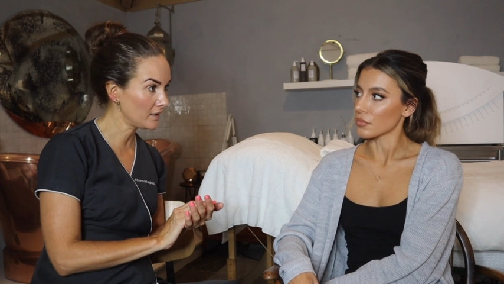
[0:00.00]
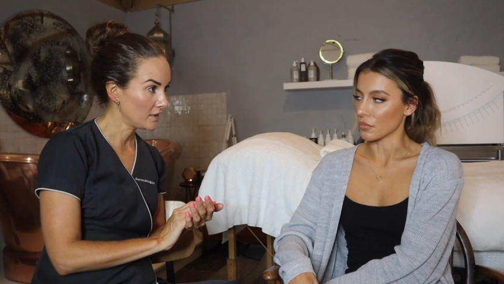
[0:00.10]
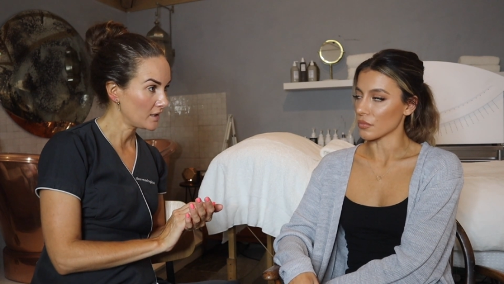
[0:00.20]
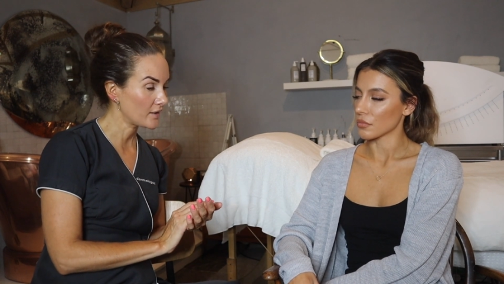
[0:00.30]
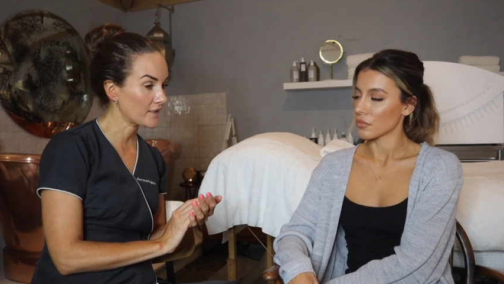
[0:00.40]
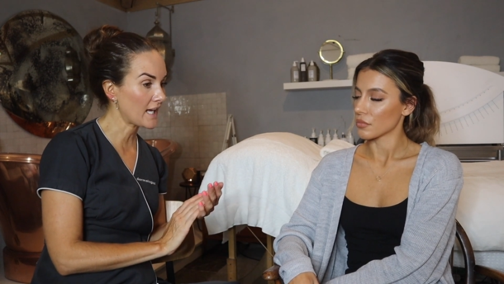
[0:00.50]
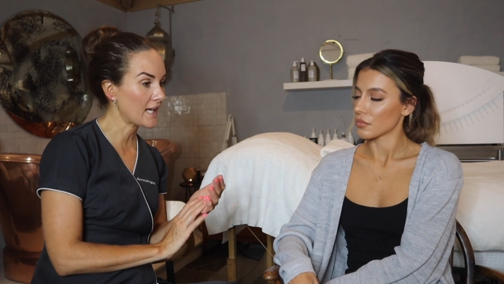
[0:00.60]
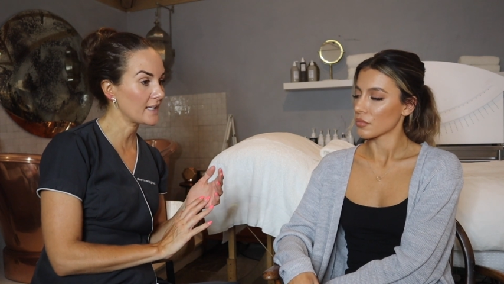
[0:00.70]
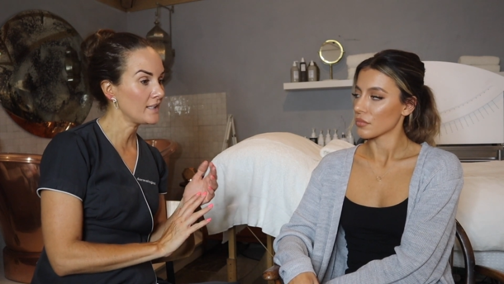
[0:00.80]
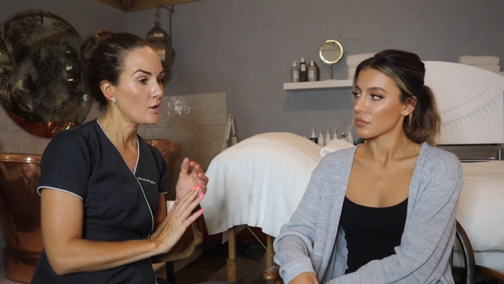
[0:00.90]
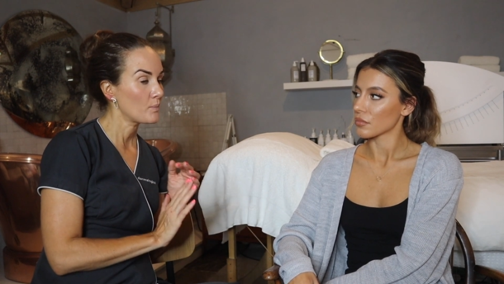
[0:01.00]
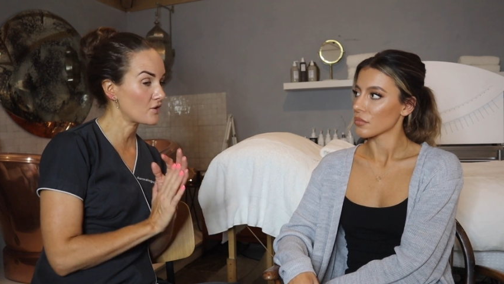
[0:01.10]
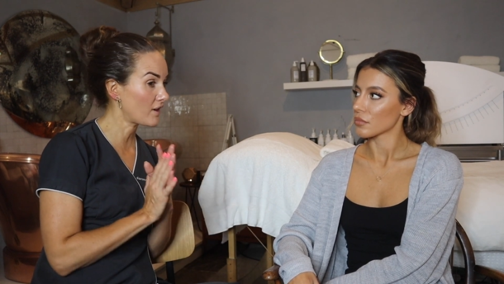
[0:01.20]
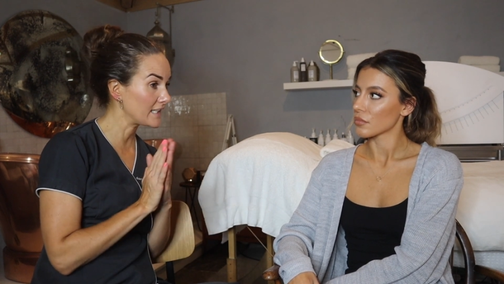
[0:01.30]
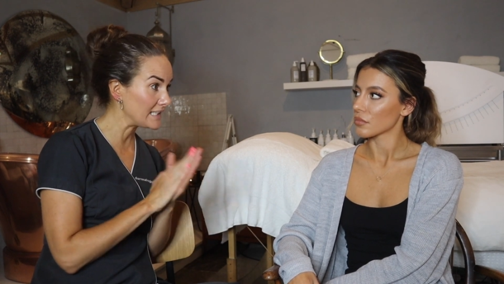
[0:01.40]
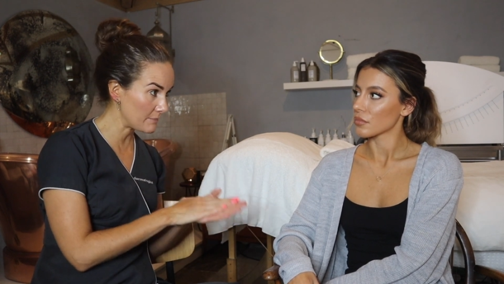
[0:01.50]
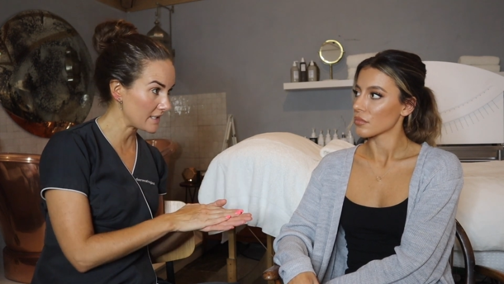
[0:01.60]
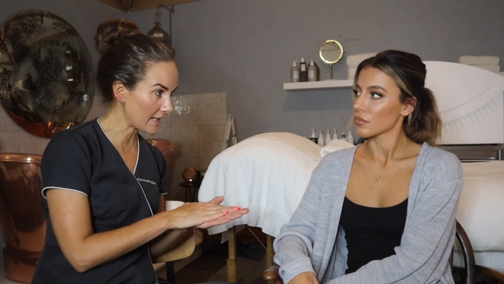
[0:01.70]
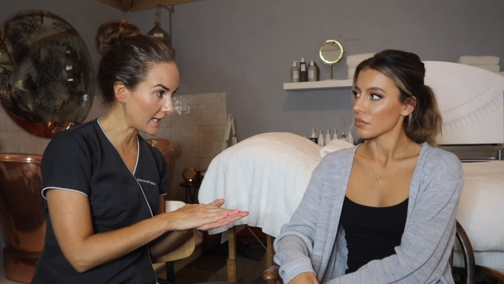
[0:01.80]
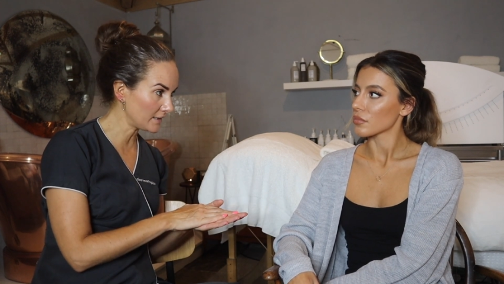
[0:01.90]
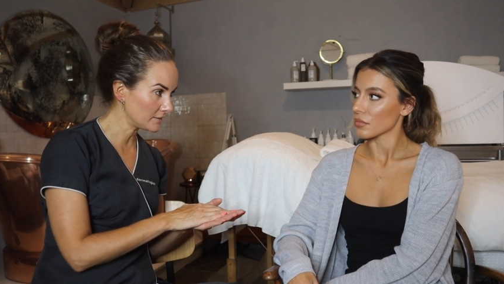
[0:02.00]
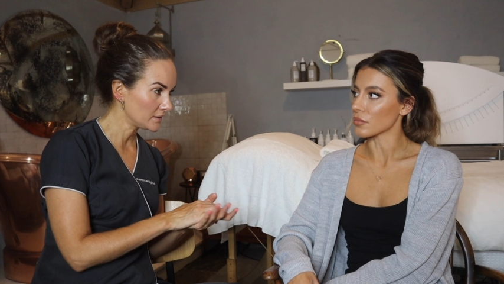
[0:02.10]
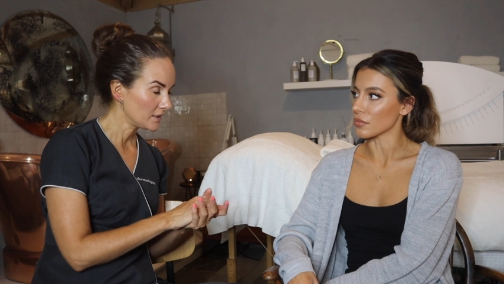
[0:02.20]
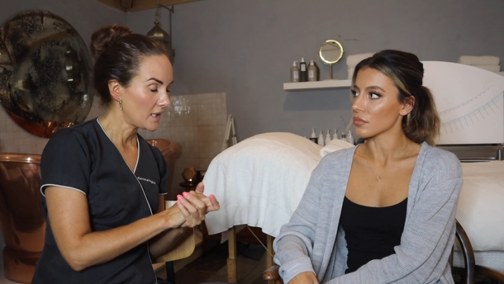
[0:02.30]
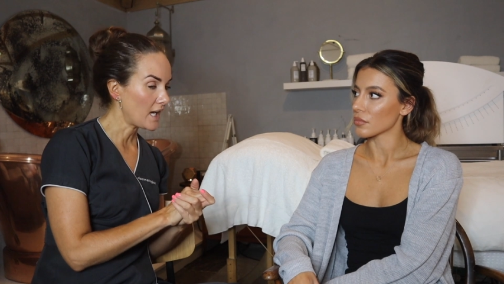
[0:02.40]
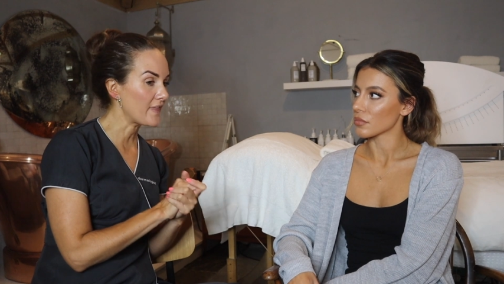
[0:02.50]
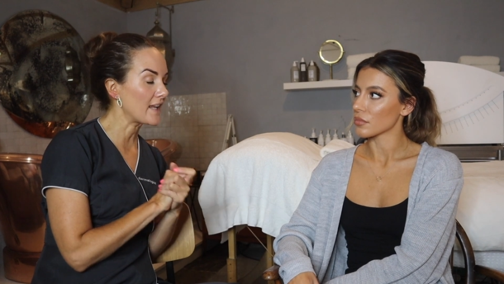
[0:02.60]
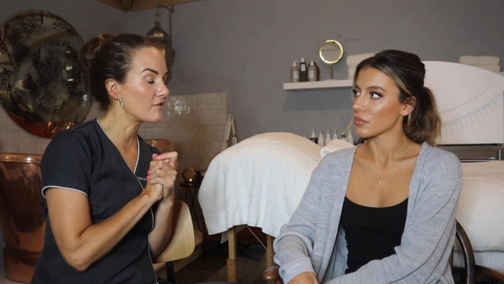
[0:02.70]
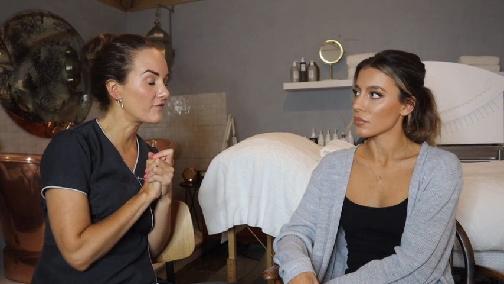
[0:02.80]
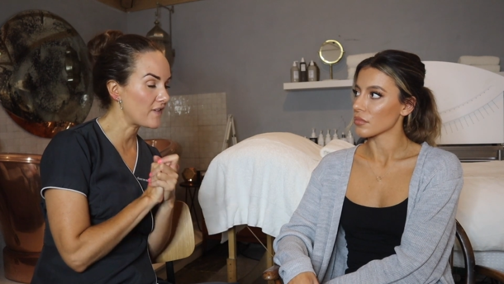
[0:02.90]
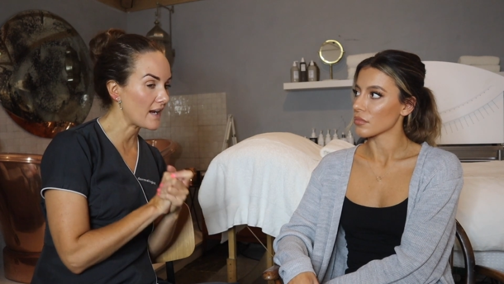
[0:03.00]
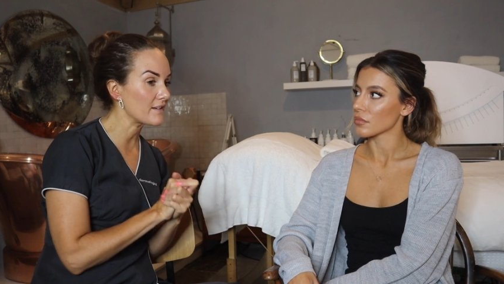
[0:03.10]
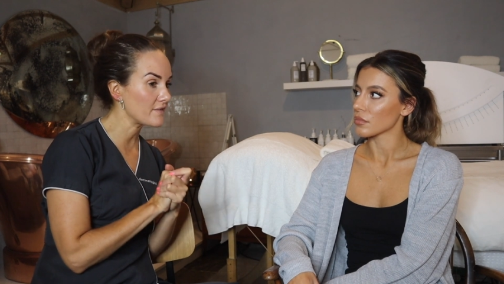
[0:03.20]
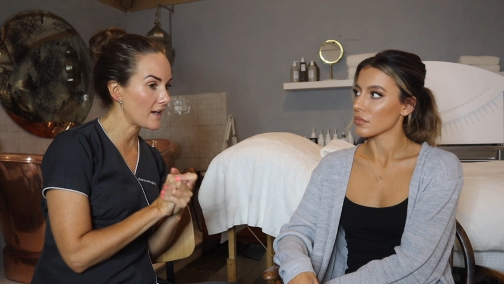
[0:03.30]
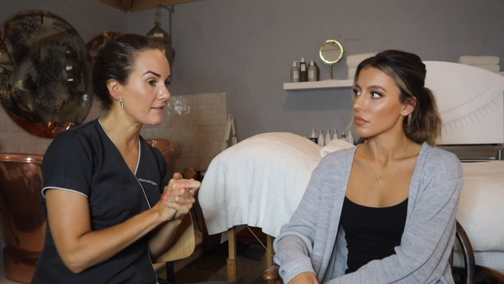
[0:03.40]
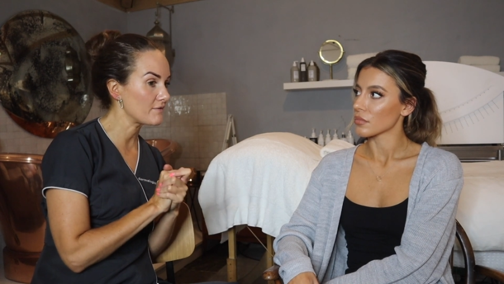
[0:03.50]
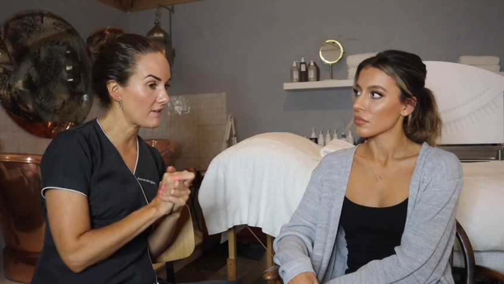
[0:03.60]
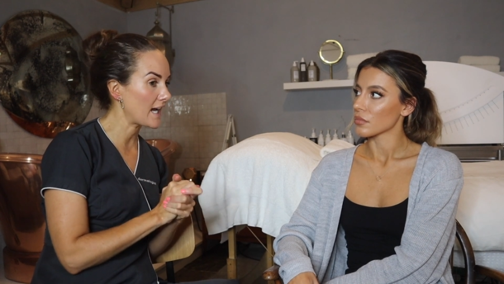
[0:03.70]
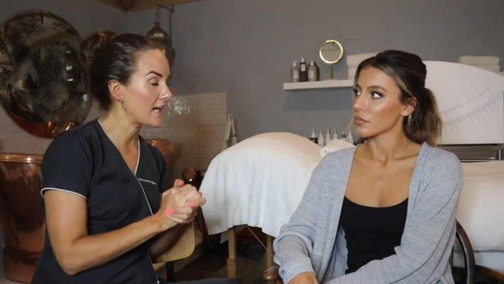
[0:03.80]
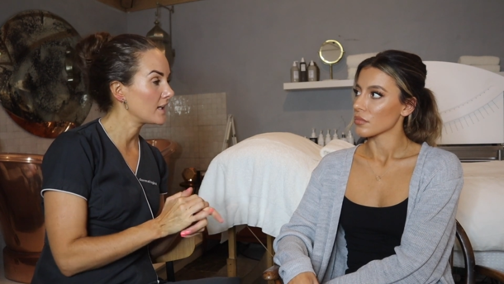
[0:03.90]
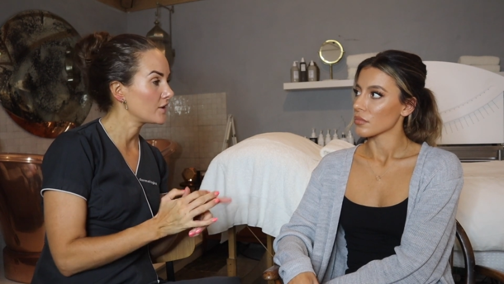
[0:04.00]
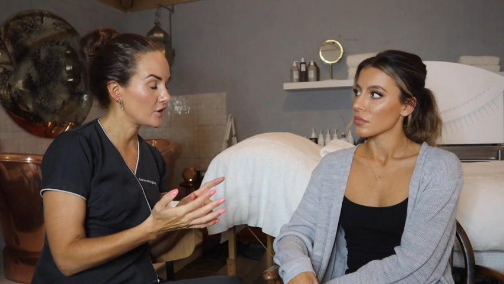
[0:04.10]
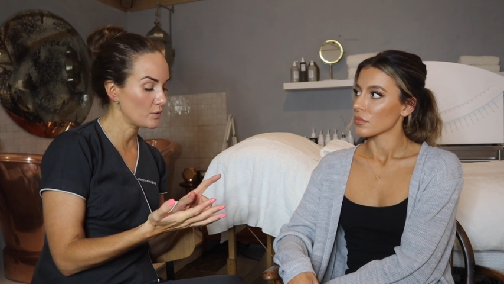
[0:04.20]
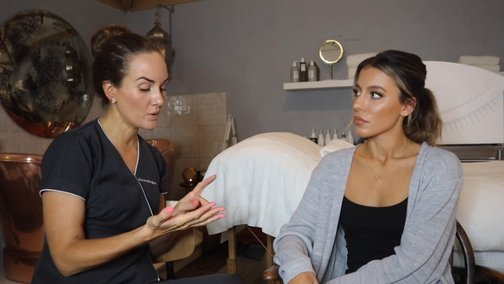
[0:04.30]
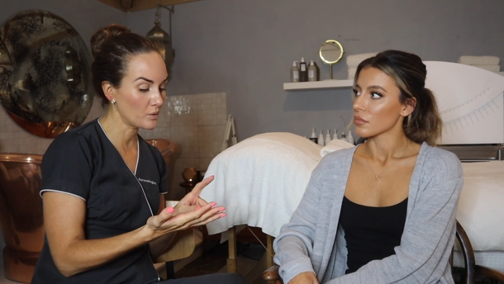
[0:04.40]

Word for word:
Speaker 1: Mm-hmm. Okay, we try and limit that, mm-hmm. and then a very, very rare you